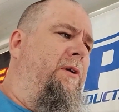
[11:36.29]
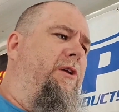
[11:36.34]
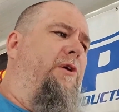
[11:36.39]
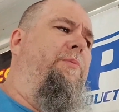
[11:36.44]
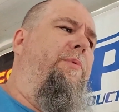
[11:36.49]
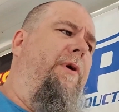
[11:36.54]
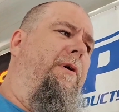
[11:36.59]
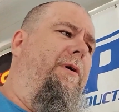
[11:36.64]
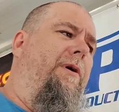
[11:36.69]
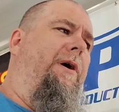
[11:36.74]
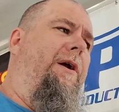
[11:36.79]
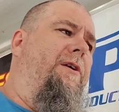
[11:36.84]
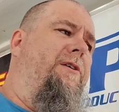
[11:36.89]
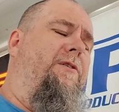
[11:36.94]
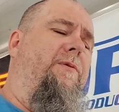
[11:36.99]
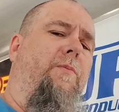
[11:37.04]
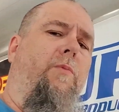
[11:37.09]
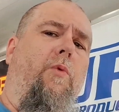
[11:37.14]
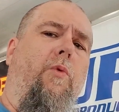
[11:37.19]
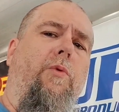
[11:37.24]
UPR has
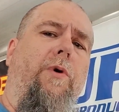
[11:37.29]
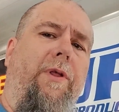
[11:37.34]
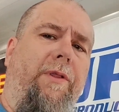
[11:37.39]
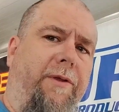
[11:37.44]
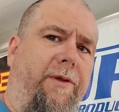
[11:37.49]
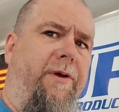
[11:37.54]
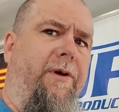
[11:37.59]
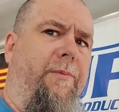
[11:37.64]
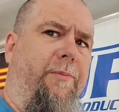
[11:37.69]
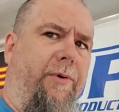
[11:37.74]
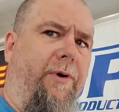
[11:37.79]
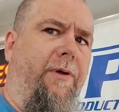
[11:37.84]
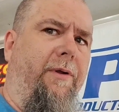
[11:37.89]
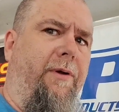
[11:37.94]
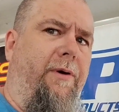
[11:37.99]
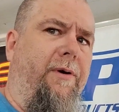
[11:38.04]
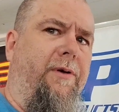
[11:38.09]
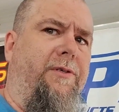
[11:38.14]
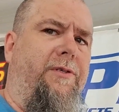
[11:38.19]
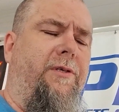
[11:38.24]
some really good
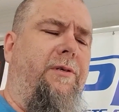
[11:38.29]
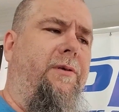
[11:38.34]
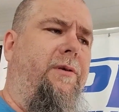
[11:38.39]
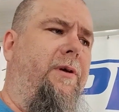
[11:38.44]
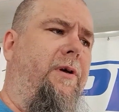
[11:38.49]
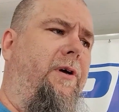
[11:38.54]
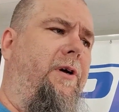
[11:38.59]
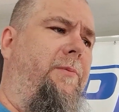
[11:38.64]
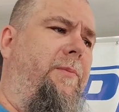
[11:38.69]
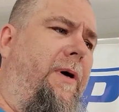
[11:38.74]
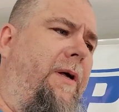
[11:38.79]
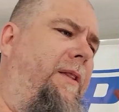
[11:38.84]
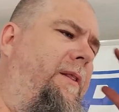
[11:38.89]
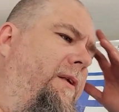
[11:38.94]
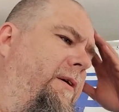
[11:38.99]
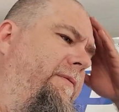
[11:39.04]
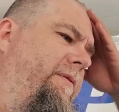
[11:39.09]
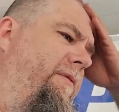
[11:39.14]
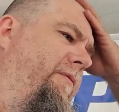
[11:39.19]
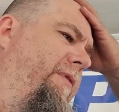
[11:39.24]
products. I
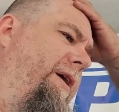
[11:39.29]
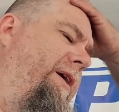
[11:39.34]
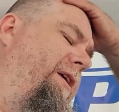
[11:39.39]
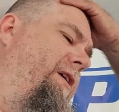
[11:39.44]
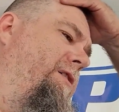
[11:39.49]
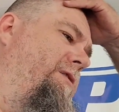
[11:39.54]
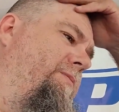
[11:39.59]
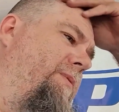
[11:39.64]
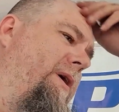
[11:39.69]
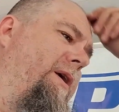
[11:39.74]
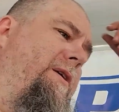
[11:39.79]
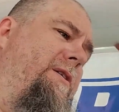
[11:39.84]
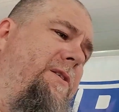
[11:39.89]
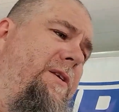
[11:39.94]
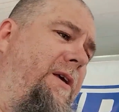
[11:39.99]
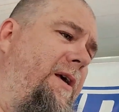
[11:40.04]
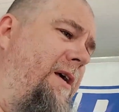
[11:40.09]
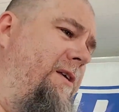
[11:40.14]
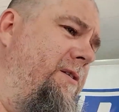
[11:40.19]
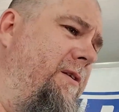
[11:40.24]
love the Viking Springs.
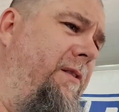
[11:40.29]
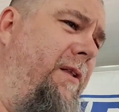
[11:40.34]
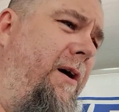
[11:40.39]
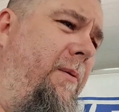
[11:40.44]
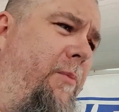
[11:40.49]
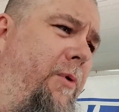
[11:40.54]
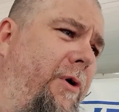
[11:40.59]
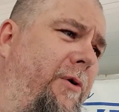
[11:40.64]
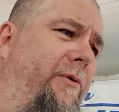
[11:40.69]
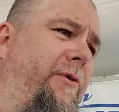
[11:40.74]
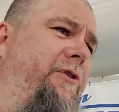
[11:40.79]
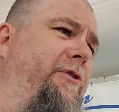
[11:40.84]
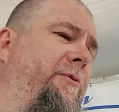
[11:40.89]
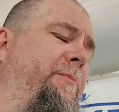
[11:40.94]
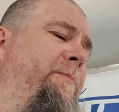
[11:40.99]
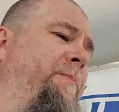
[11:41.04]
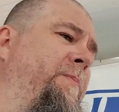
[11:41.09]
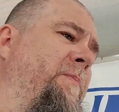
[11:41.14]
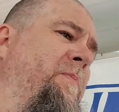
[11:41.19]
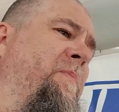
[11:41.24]
It has a lot more room,